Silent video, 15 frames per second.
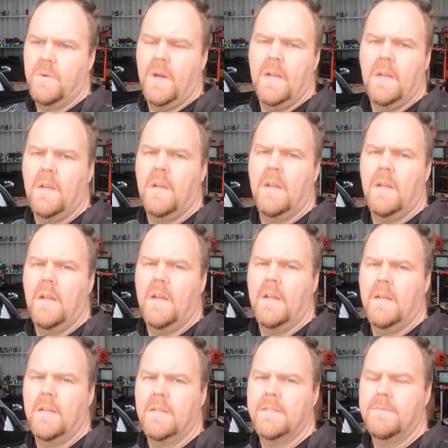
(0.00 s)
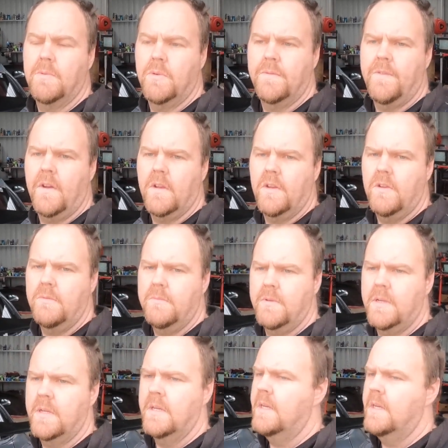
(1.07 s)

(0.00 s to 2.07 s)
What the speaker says: quite a small volume.